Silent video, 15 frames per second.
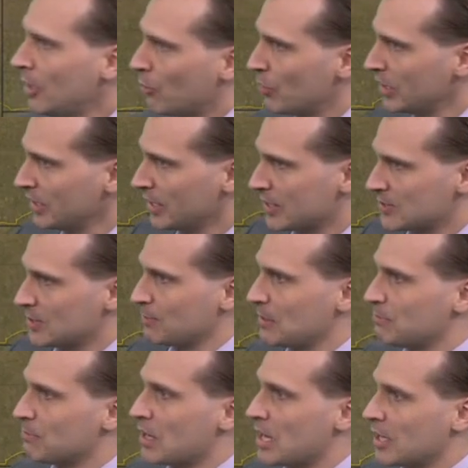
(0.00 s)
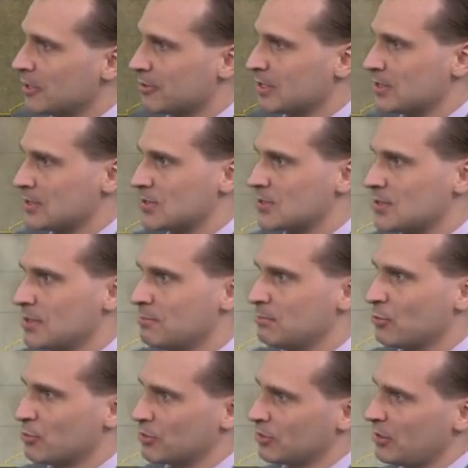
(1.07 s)
Wind gusts will be moderate to some
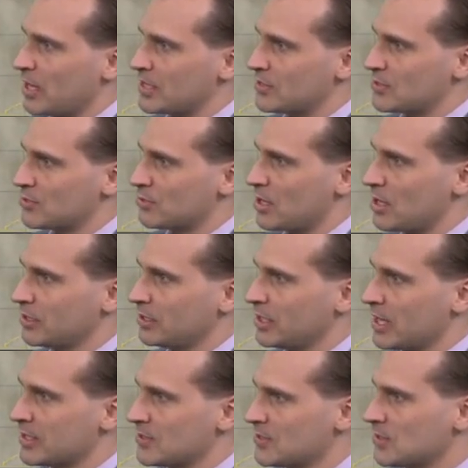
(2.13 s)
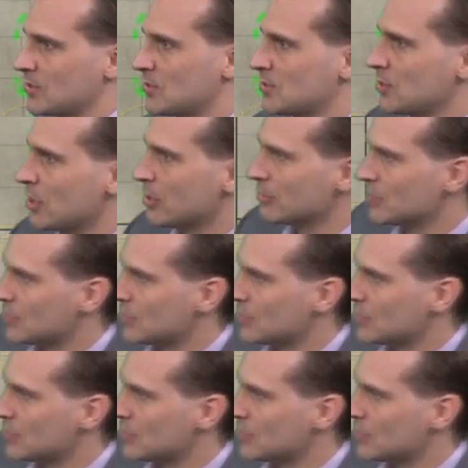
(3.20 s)
borderline strong gusts. Snow